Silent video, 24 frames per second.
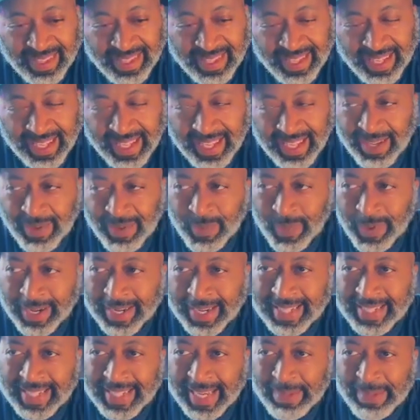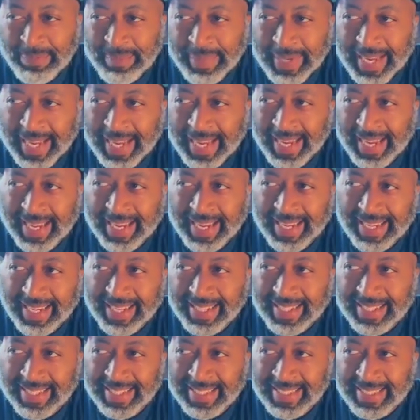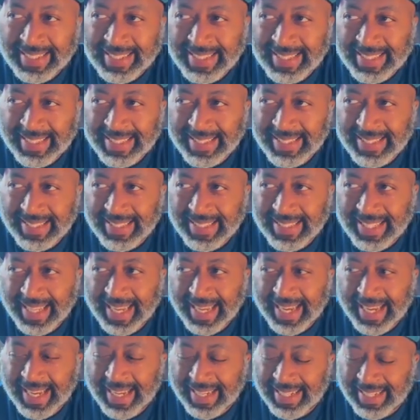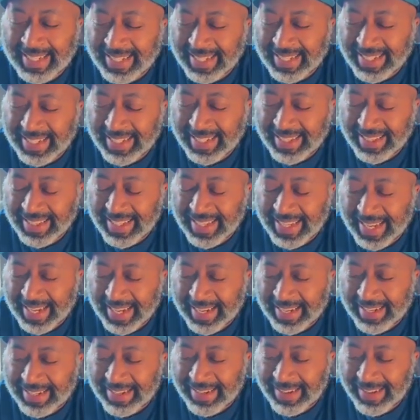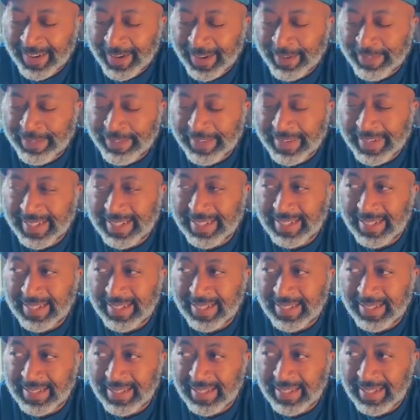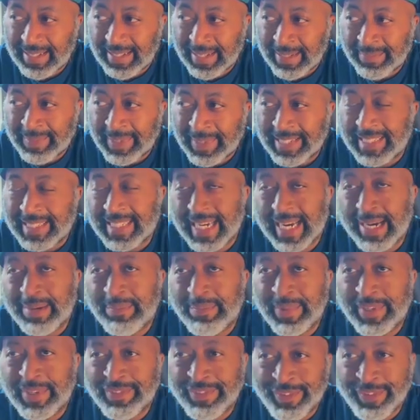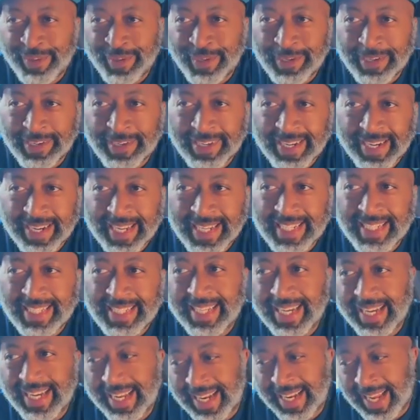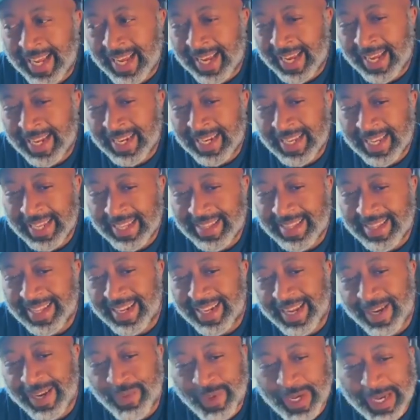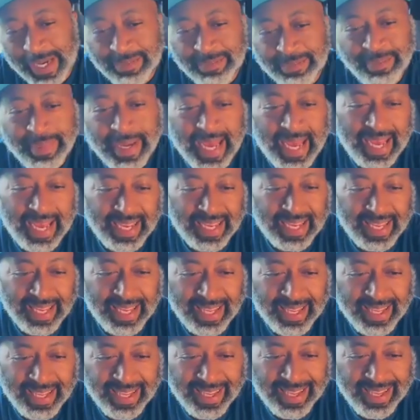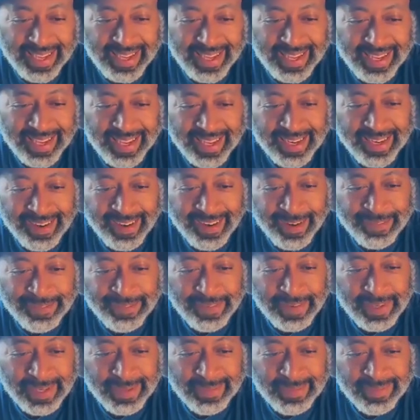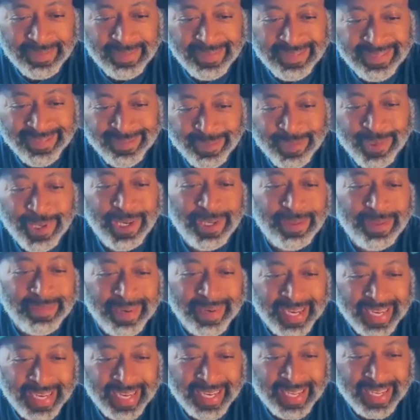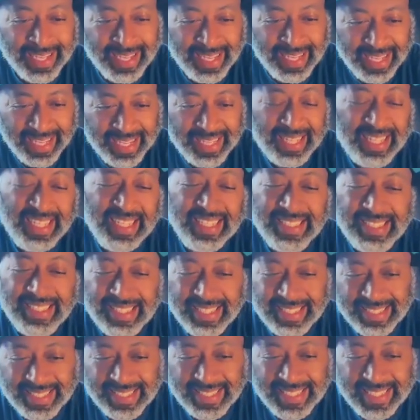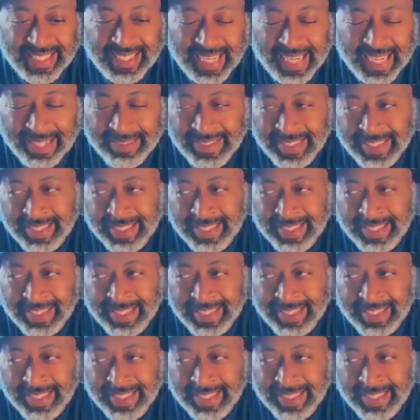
He wanted that bag because they had offered him the job before and he declined, and then they went back and offered him more money, and then he took the job.